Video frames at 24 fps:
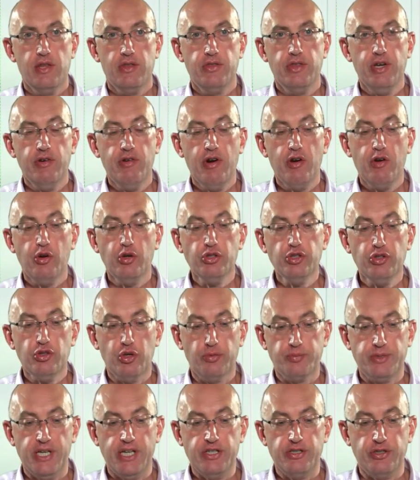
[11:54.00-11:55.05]
There are other
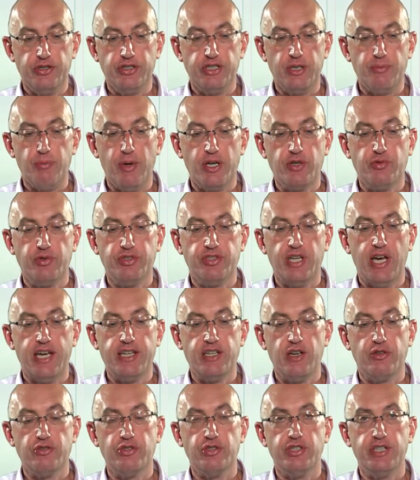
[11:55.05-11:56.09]
updaters that might reside
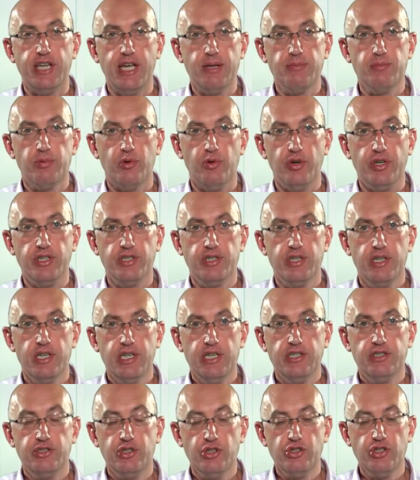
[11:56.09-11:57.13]
out on the endpoint,
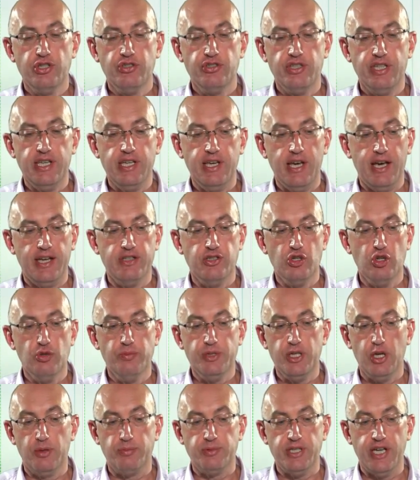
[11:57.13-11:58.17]
such as the
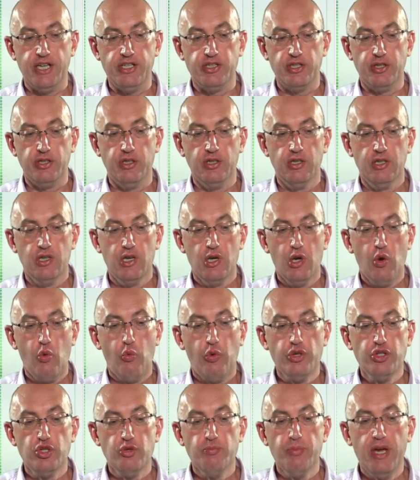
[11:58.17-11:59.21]
Adobe Updater,
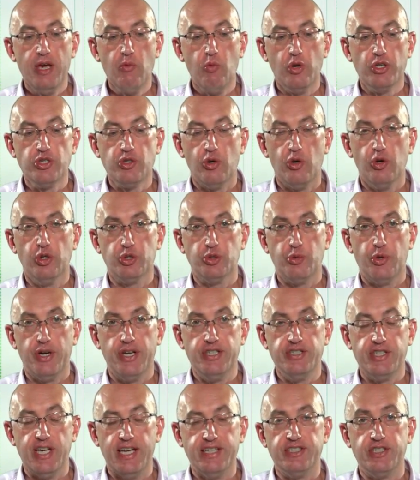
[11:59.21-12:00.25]
which you may want to
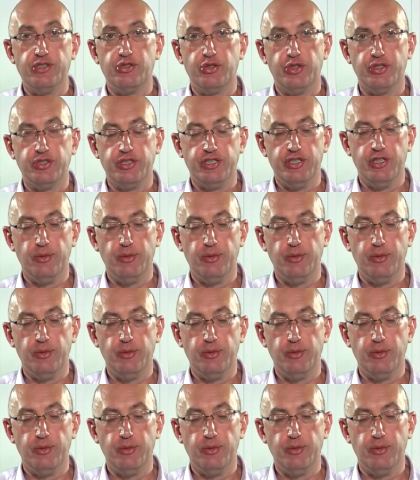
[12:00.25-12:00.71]
authorize as a trusted